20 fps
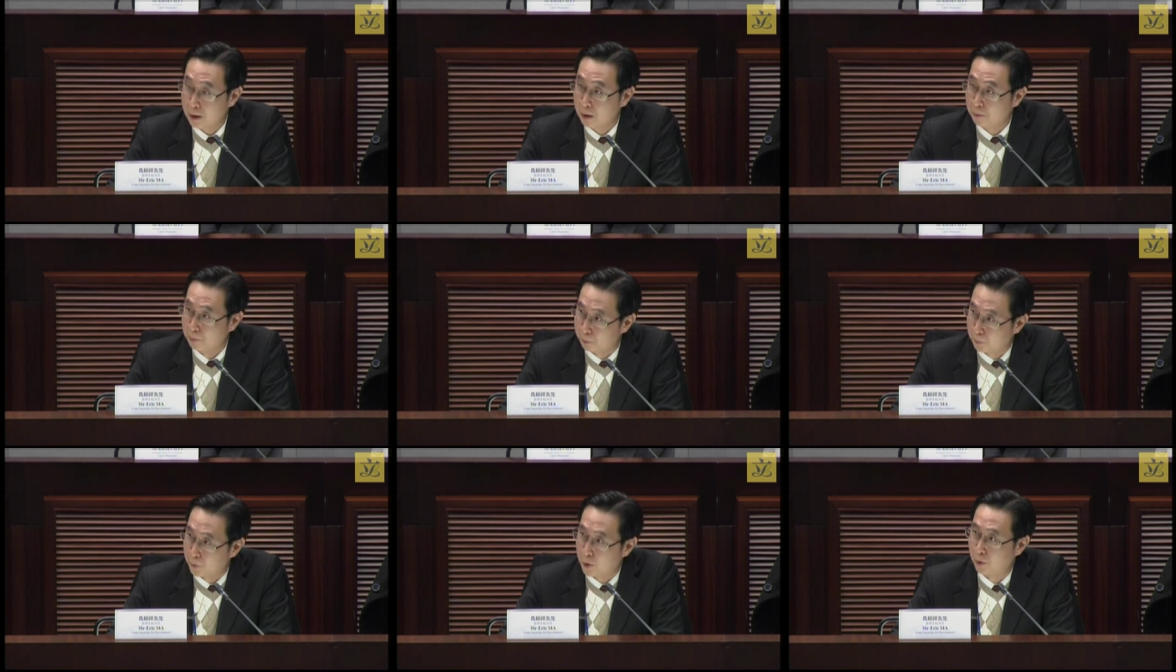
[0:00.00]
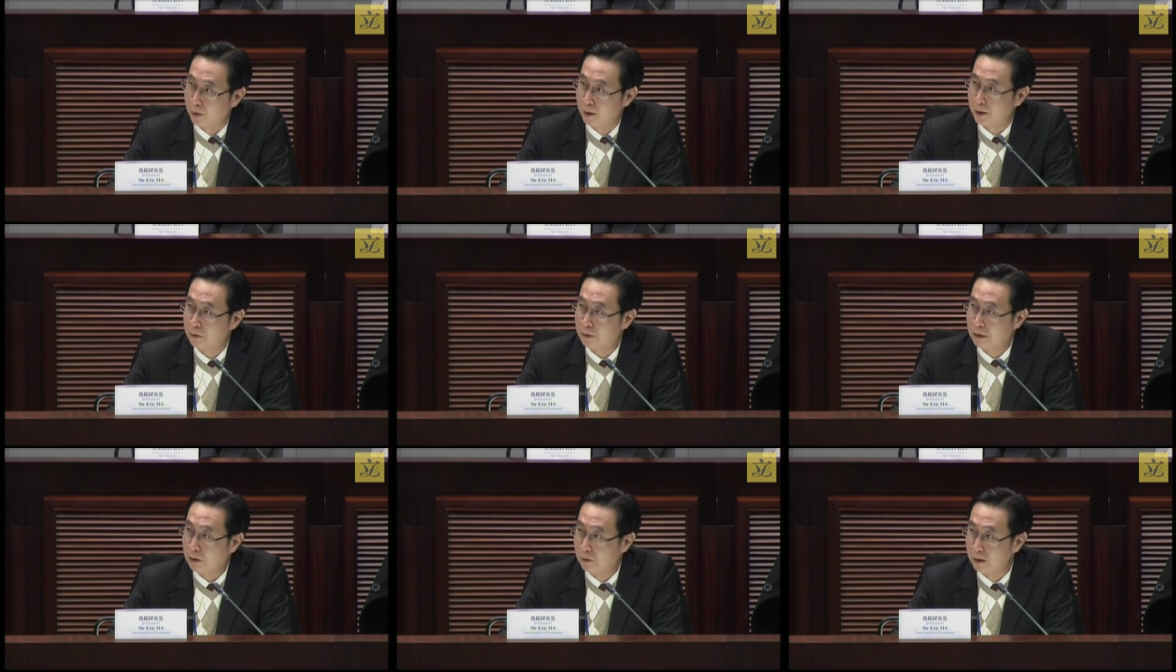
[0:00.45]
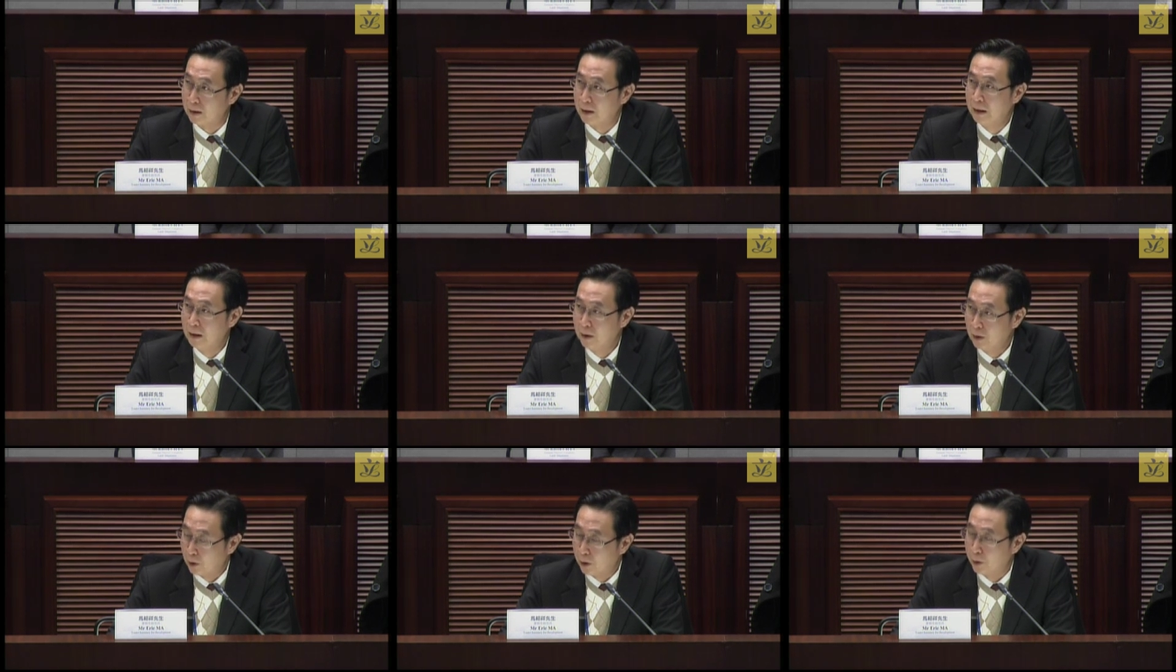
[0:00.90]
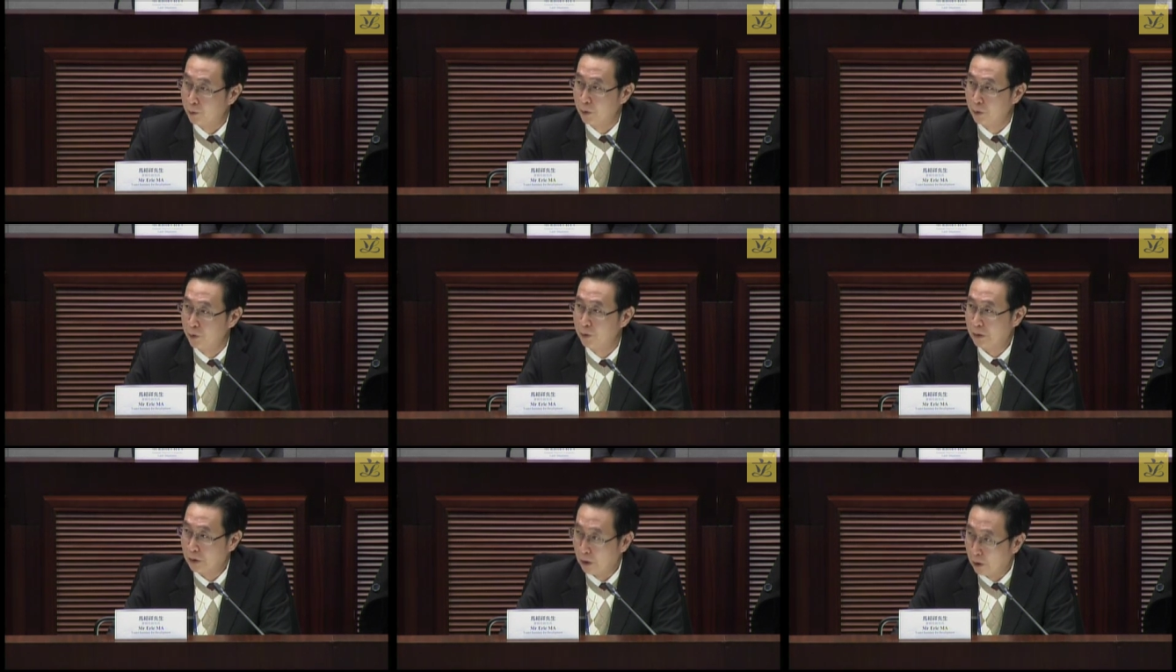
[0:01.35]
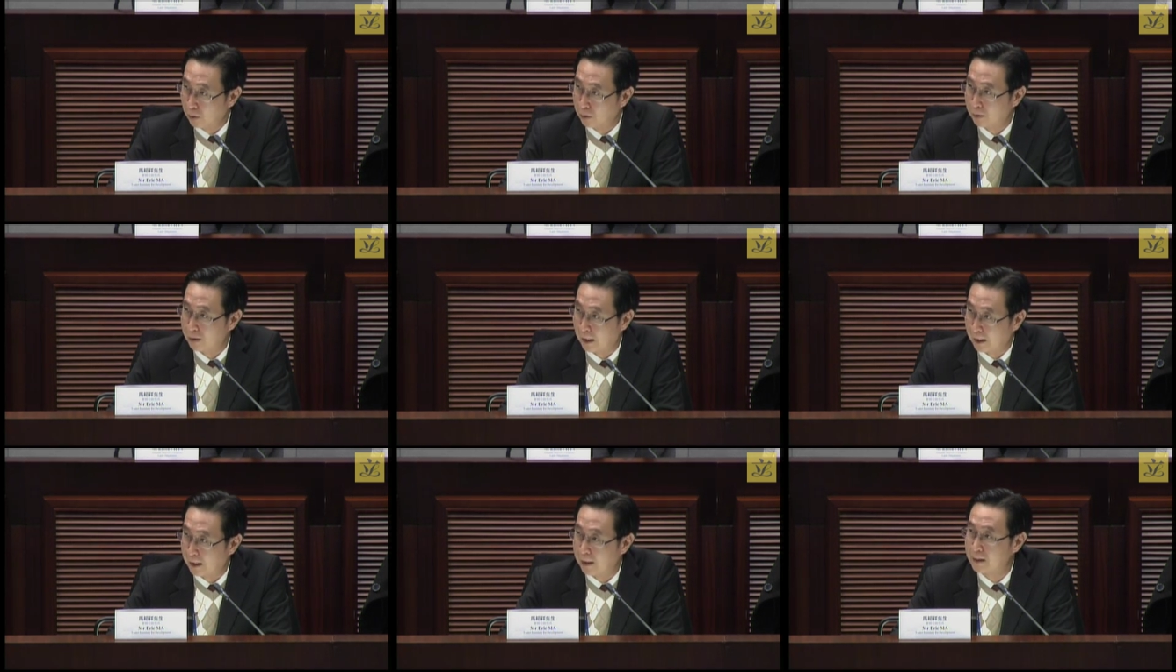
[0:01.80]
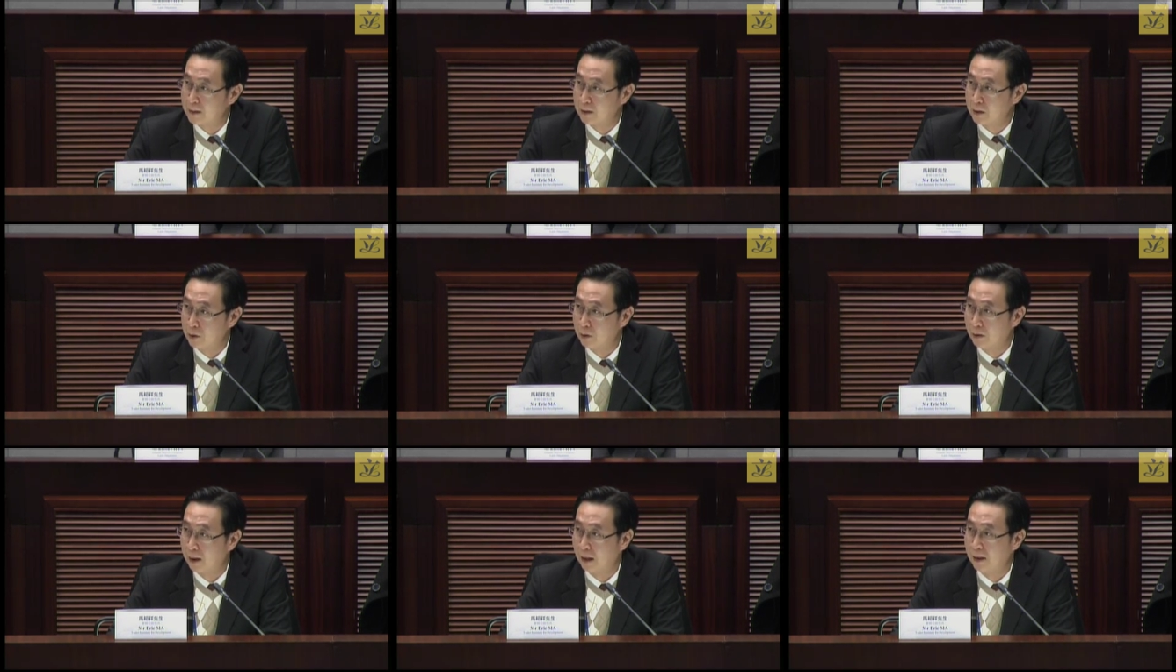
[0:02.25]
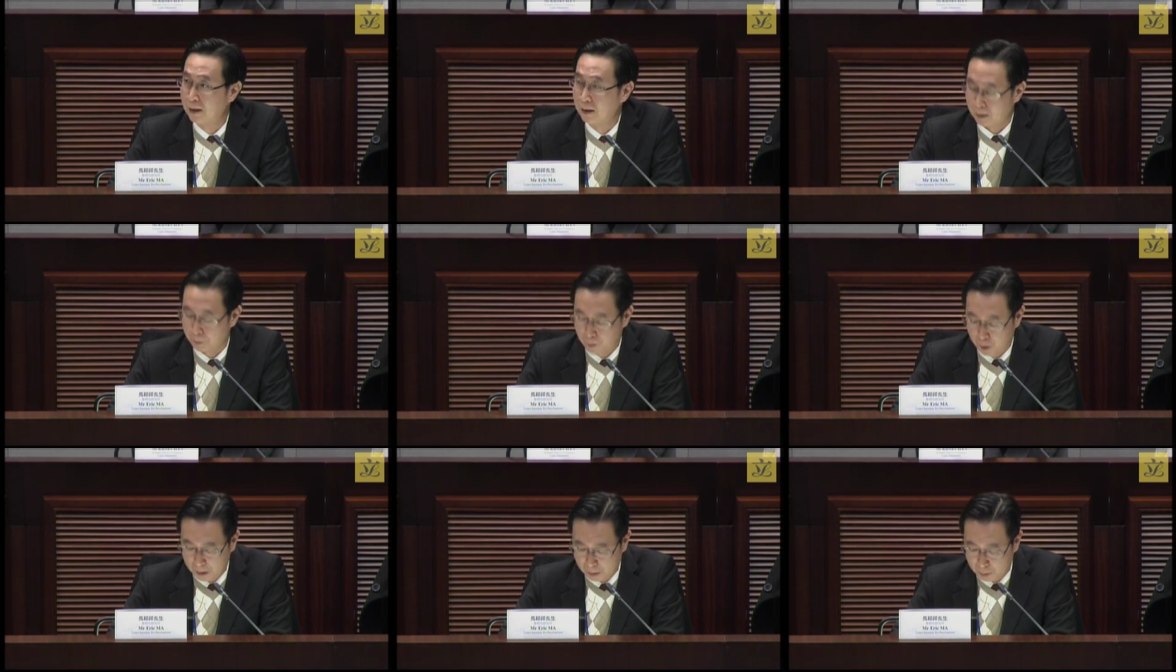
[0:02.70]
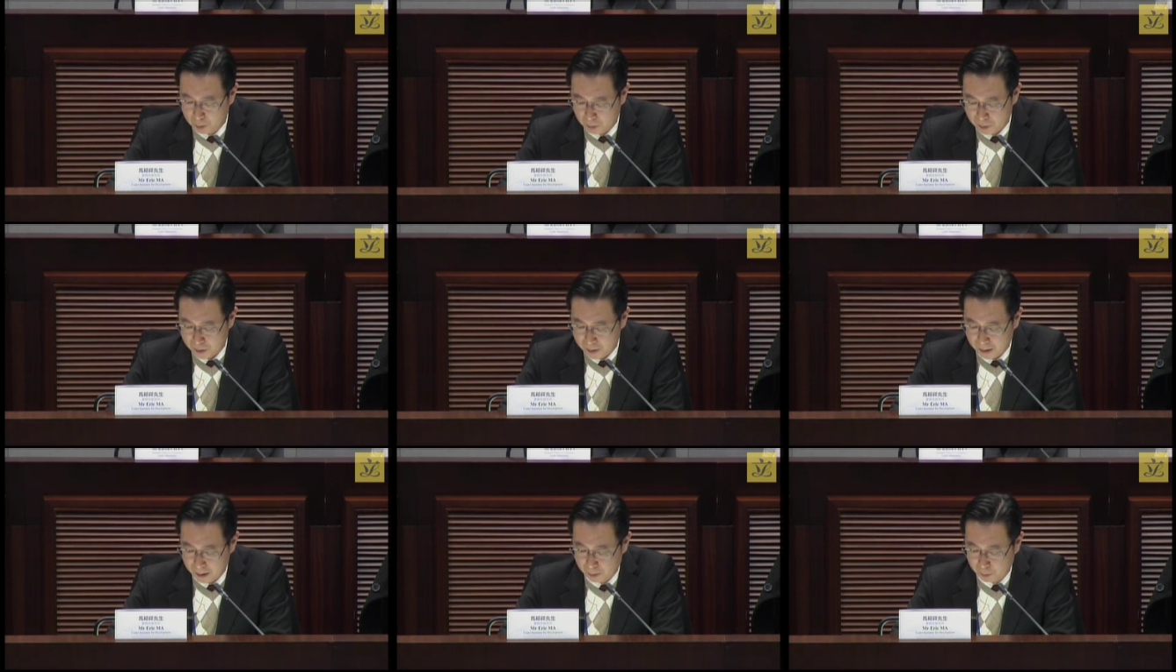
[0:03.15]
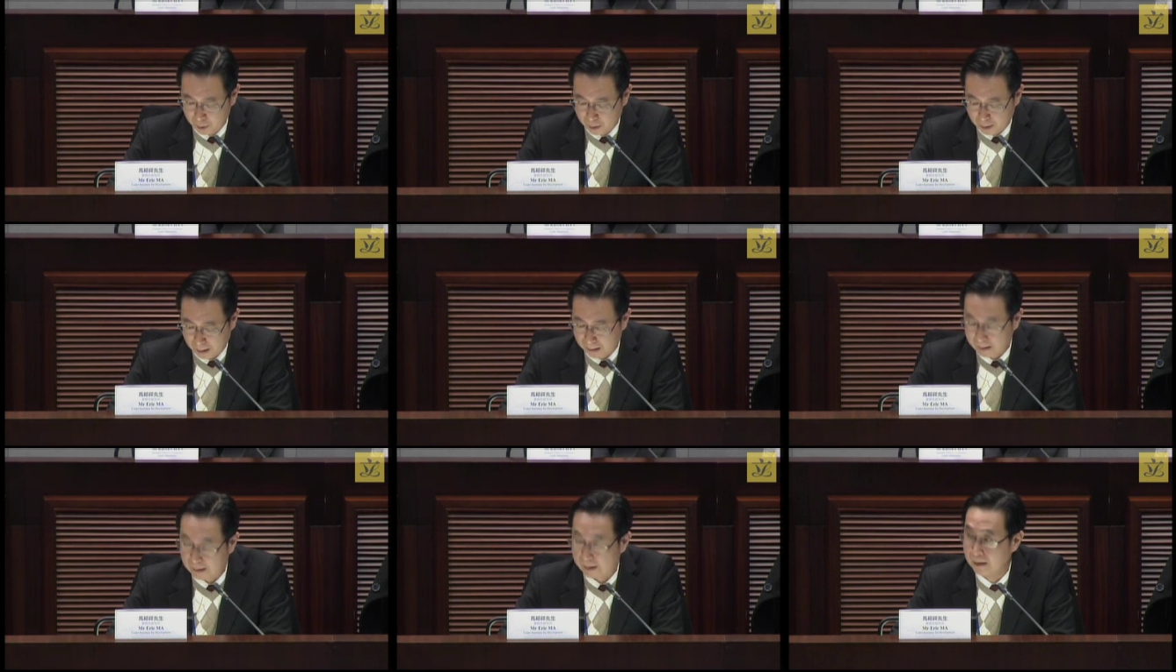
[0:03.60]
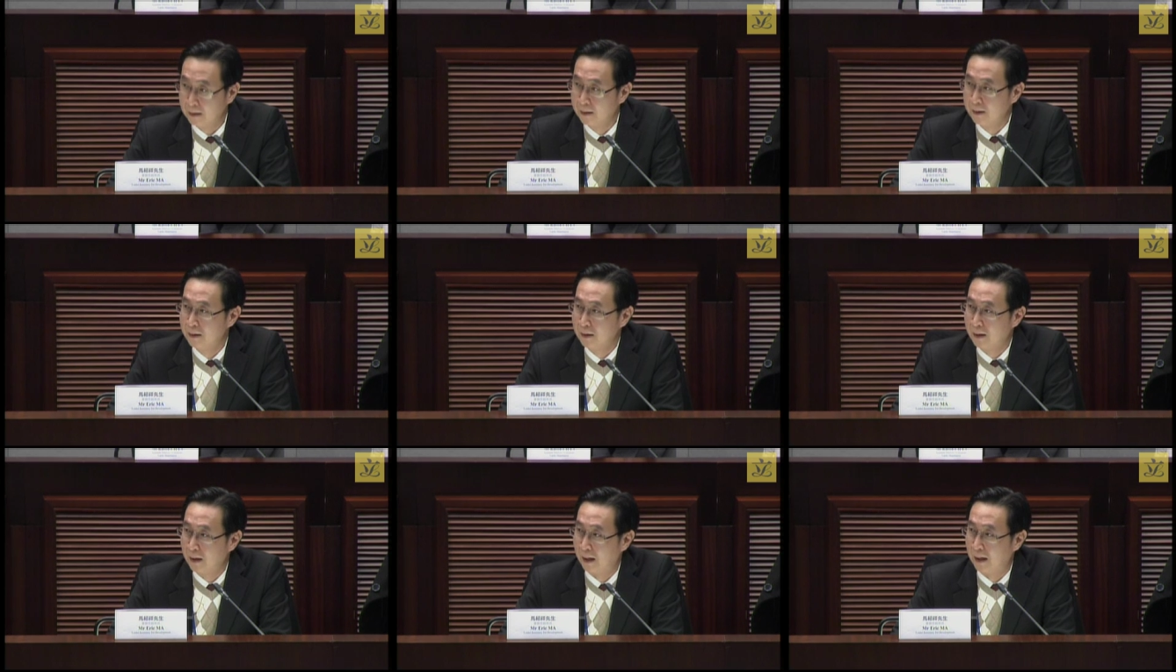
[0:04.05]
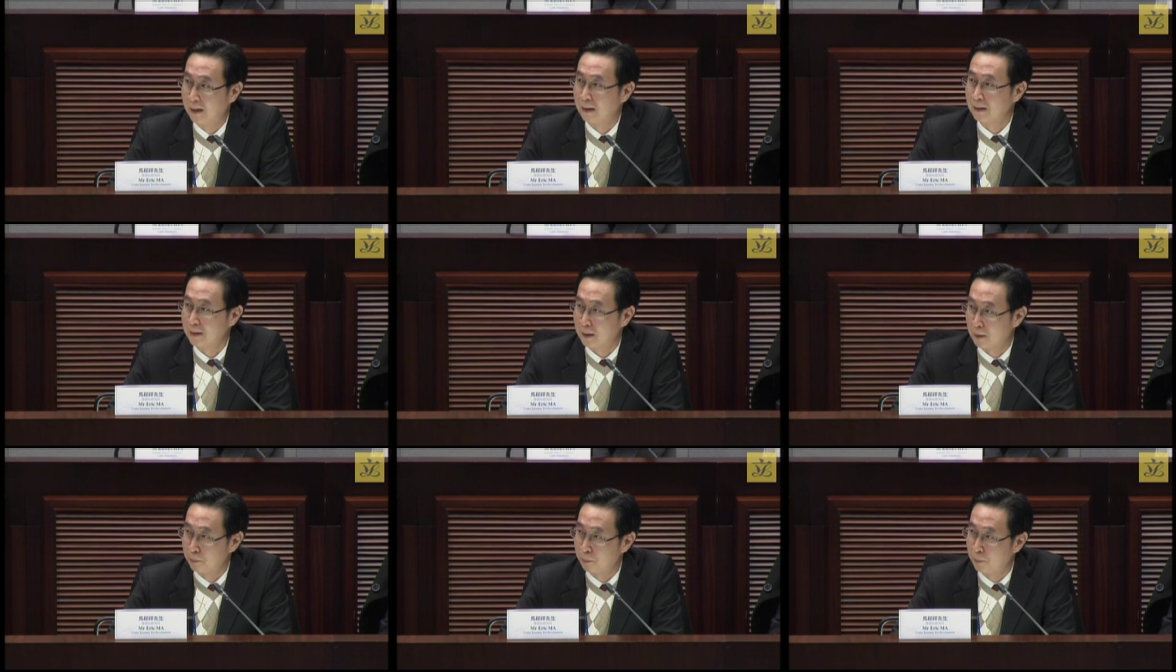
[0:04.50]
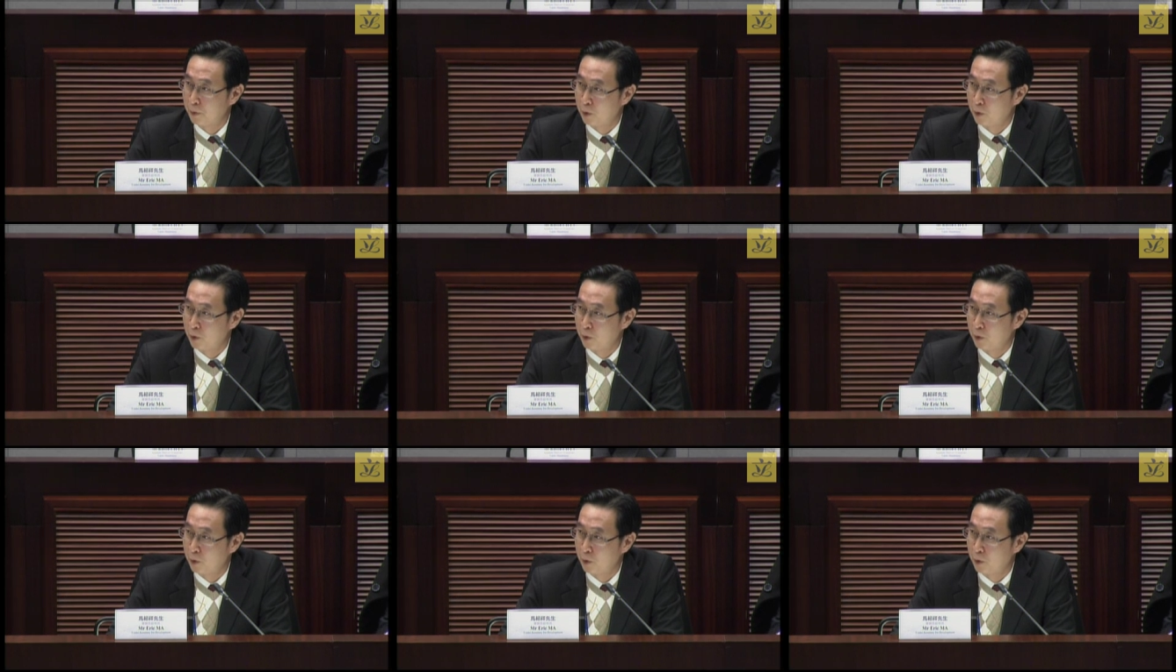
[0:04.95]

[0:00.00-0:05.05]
um, different requirements in the um, title deeds, uh,